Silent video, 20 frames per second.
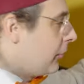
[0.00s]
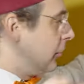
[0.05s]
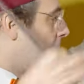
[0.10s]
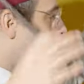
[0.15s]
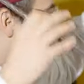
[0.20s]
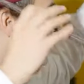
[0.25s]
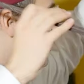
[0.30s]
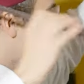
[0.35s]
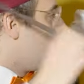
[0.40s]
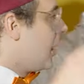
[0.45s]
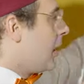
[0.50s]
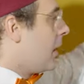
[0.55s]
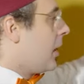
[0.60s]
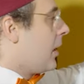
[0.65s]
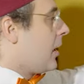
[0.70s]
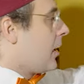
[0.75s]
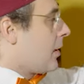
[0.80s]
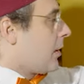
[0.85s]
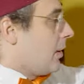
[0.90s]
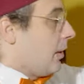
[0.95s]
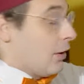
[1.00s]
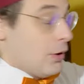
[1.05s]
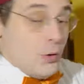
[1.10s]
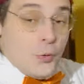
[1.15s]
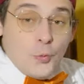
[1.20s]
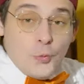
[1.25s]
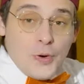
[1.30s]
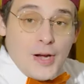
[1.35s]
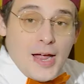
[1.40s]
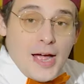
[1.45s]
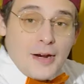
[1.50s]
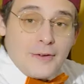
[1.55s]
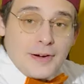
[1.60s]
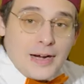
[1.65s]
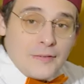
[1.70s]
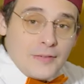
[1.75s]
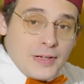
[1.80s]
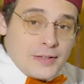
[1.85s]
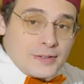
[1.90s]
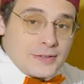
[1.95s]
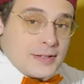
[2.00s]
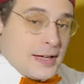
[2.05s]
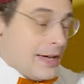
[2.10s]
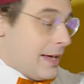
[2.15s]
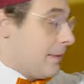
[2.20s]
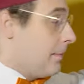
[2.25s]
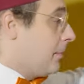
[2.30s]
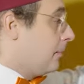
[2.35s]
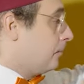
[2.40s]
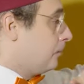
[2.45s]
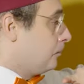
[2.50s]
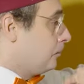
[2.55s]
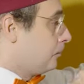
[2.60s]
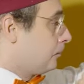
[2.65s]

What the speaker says: So, we arrived last time